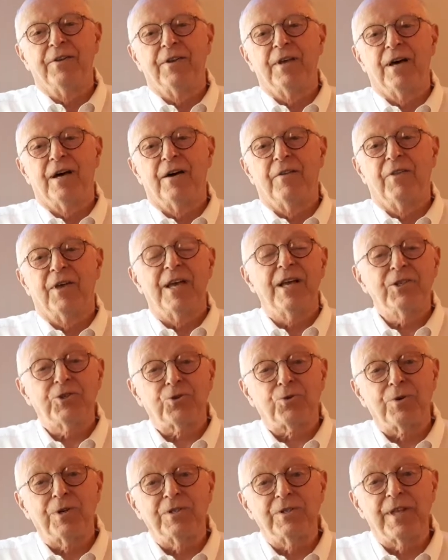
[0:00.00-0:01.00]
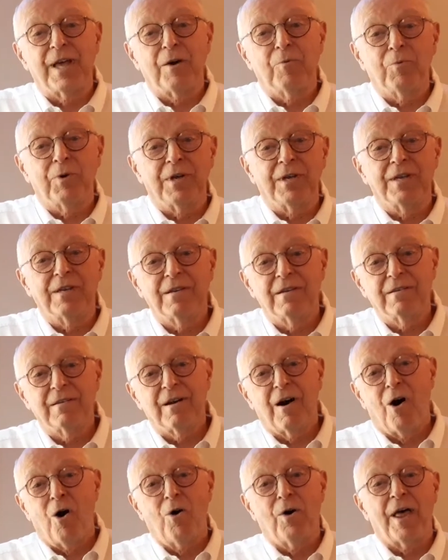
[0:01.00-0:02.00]
the histories that we
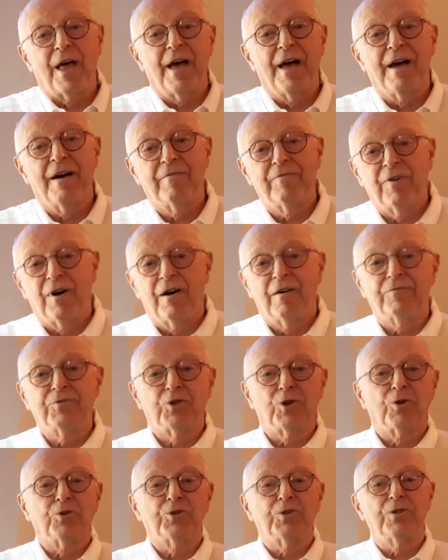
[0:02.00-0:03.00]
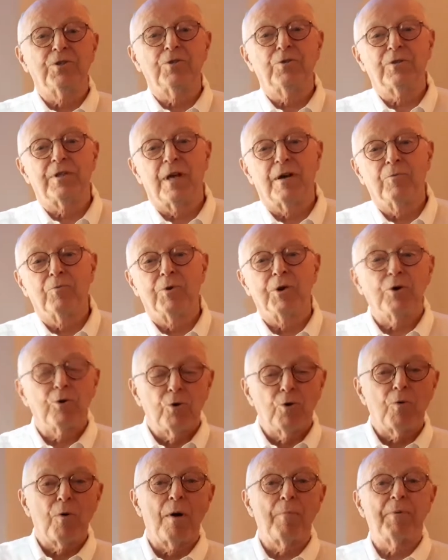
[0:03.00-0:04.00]
all have of churches that we
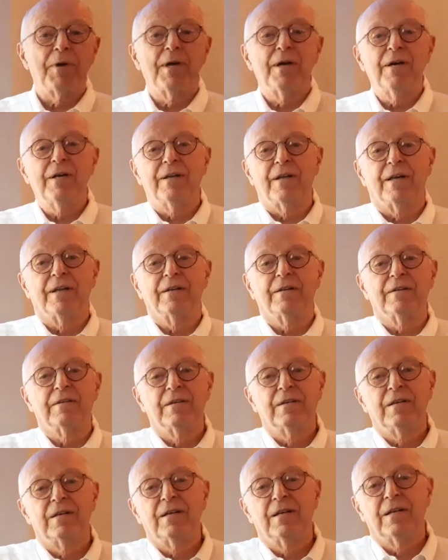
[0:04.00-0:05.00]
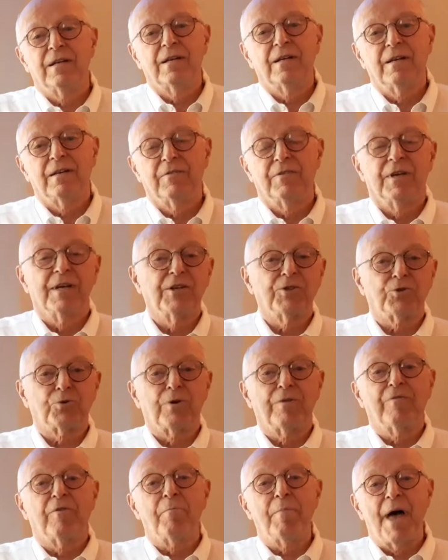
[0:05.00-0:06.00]
grew up in, and the
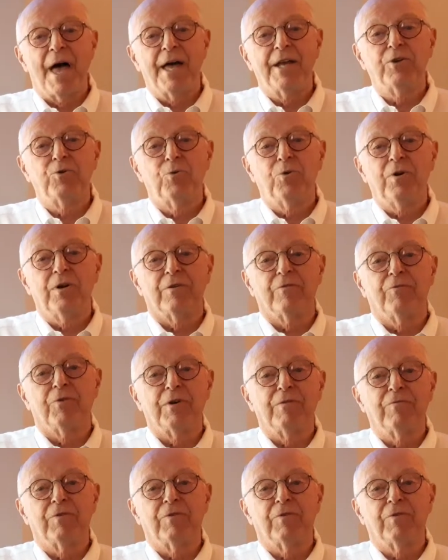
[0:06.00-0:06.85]
history of Emmanuel, if we've